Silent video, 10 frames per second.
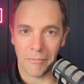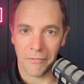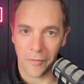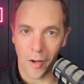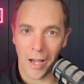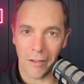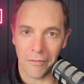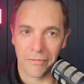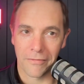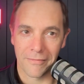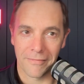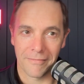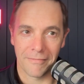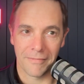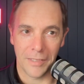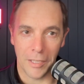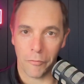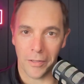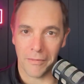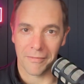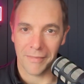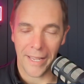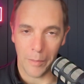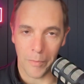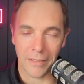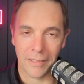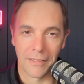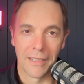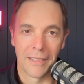5 different elements.